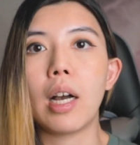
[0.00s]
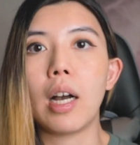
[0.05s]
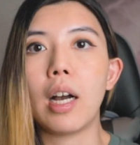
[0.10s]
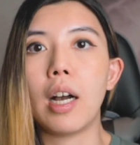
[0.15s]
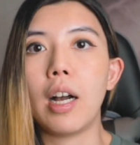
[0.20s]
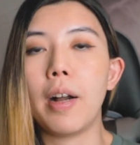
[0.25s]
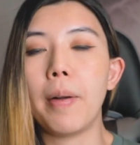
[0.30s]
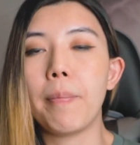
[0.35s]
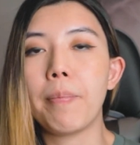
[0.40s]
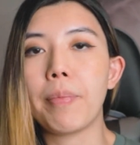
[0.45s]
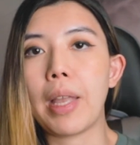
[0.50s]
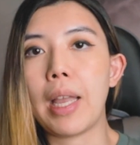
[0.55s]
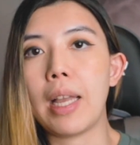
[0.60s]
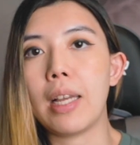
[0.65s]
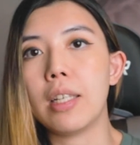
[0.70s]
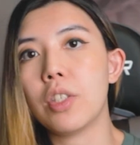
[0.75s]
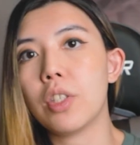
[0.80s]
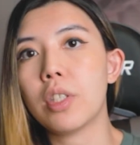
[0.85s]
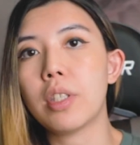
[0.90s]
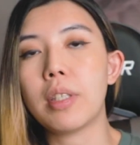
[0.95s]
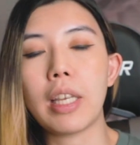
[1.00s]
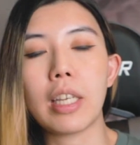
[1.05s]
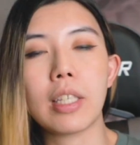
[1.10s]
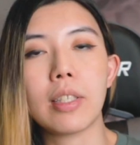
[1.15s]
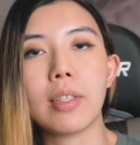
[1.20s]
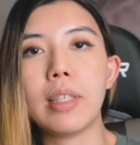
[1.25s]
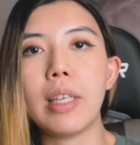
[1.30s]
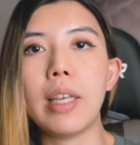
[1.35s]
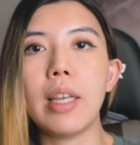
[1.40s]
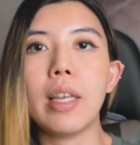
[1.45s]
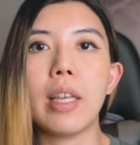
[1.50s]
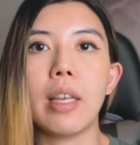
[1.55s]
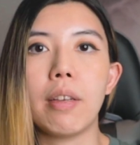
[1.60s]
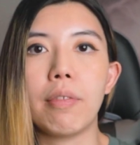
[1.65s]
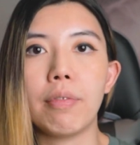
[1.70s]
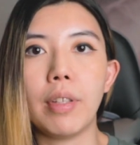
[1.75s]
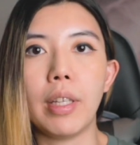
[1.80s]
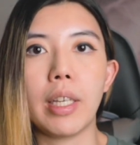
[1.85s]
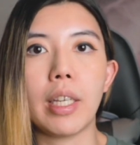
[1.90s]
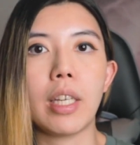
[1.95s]
And just like seeing
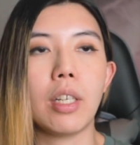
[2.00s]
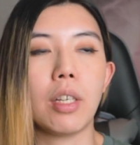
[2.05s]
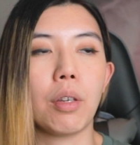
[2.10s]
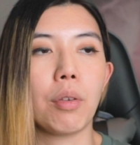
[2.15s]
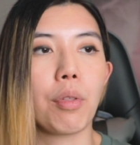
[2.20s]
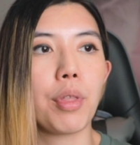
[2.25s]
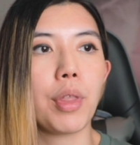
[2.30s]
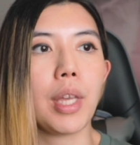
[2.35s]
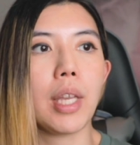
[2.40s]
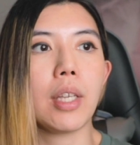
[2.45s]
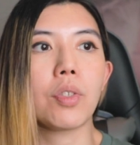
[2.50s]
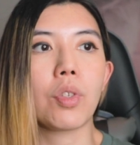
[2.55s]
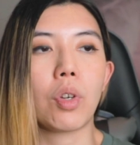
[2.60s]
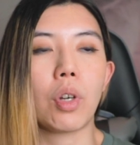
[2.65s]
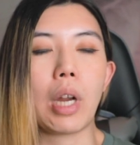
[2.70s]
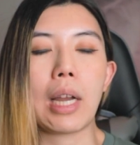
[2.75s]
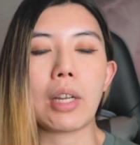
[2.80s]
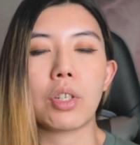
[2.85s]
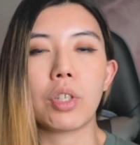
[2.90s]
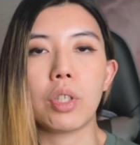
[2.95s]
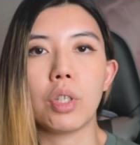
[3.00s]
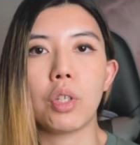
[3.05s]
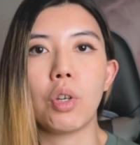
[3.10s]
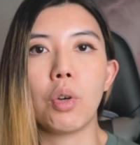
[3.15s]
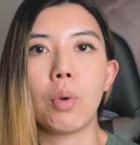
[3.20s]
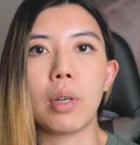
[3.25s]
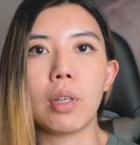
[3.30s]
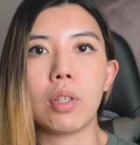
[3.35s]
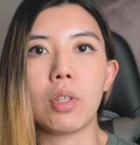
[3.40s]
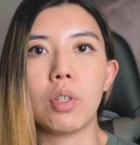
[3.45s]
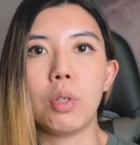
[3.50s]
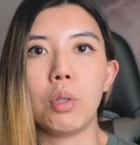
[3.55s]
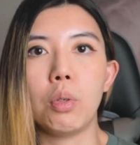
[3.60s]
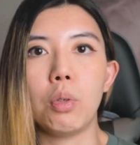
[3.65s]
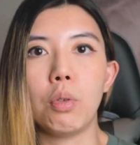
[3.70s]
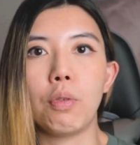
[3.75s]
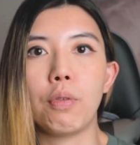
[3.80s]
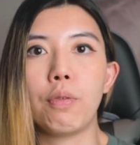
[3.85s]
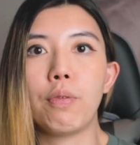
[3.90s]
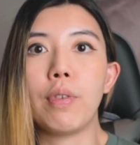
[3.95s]
if like, you know, things are actually going
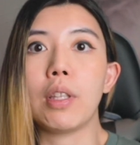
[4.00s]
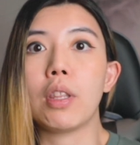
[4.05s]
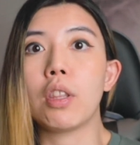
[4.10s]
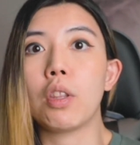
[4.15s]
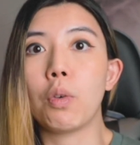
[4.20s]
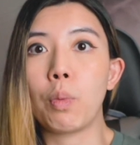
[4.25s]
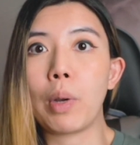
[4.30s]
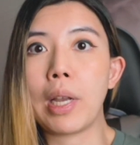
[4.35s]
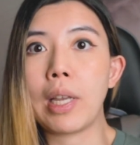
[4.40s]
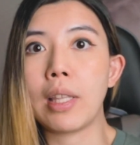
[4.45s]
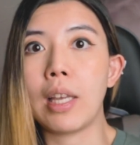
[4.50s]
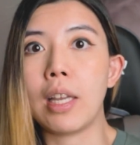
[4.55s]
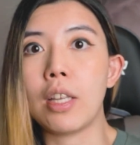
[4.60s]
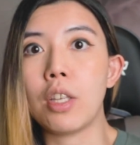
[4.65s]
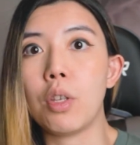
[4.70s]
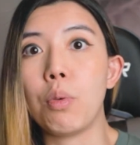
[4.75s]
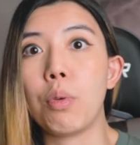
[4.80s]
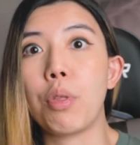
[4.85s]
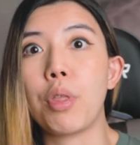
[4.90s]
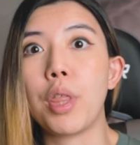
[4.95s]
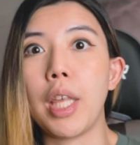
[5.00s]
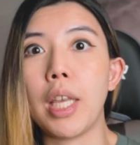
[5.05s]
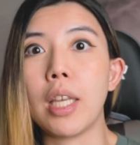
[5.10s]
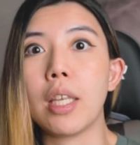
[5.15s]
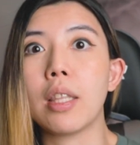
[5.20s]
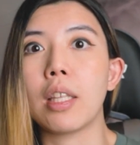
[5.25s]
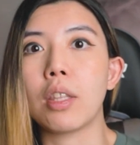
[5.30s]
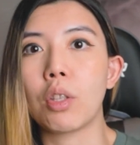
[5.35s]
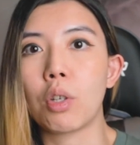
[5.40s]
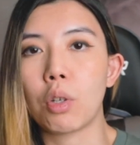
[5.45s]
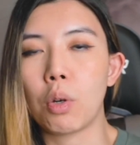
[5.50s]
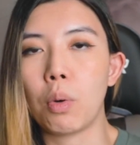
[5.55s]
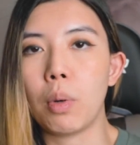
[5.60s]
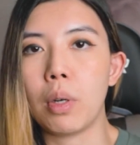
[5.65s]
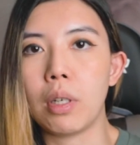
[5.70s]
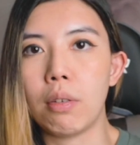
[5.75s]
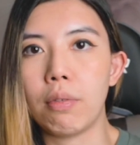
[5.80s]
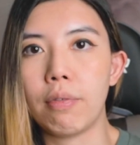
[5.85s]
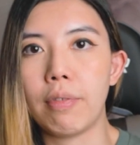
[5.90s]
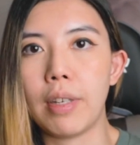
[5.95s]
to fit the way that you think that they're
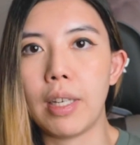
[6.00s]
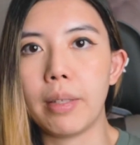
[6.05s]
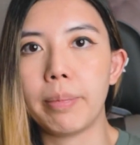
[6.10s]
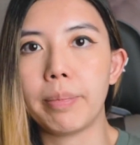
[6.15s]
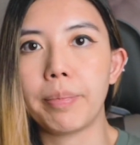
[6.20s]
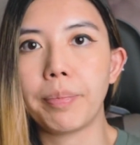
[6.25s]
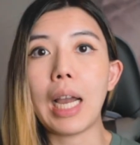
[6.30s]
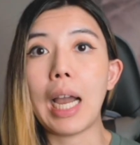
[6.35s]
going to fit.